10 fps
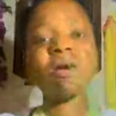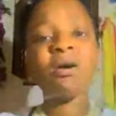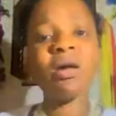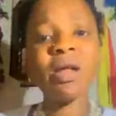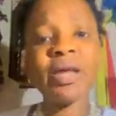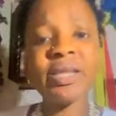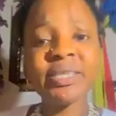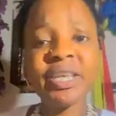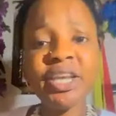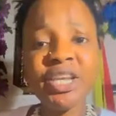They call
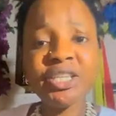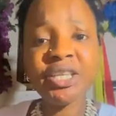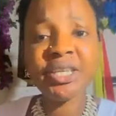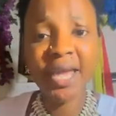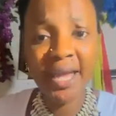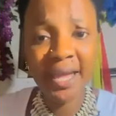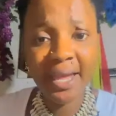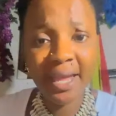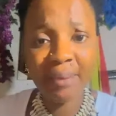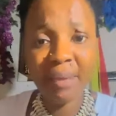it Ijite
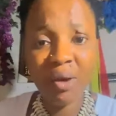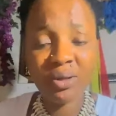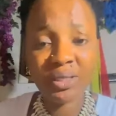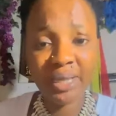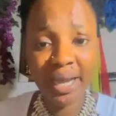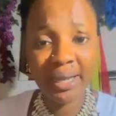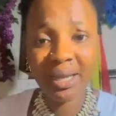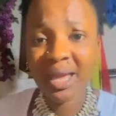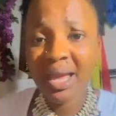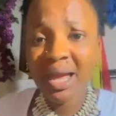in my own side.
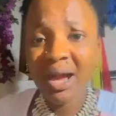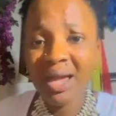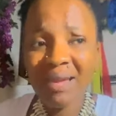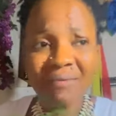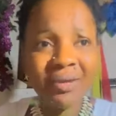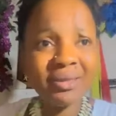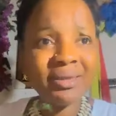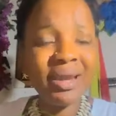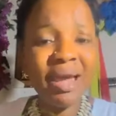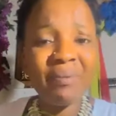Every
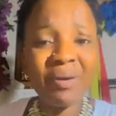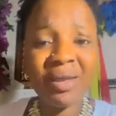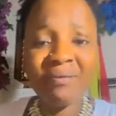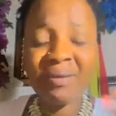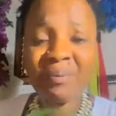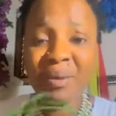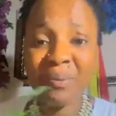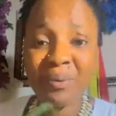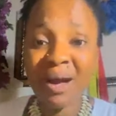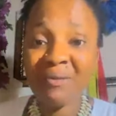tribe and every
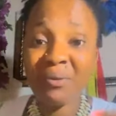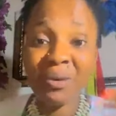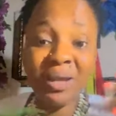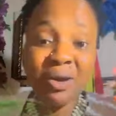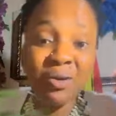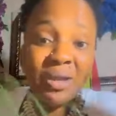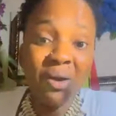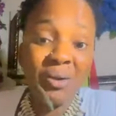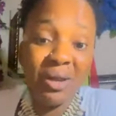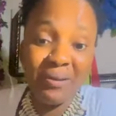people have what they call
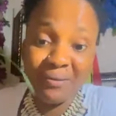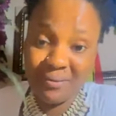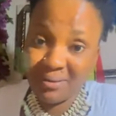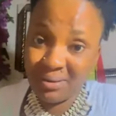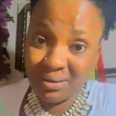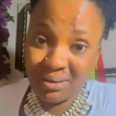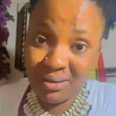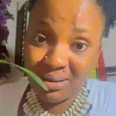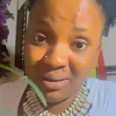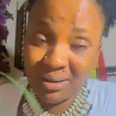their own leaf.
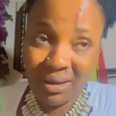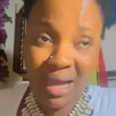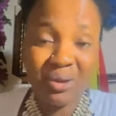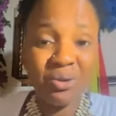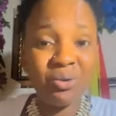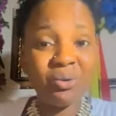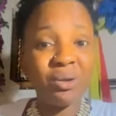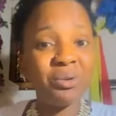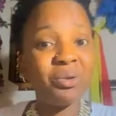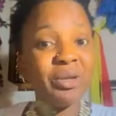I don't
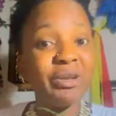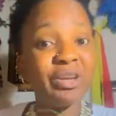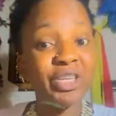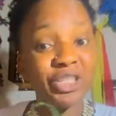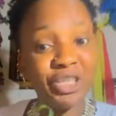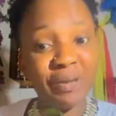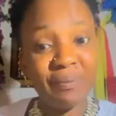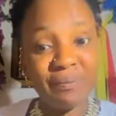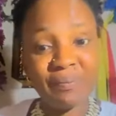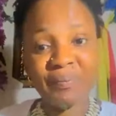know the English name.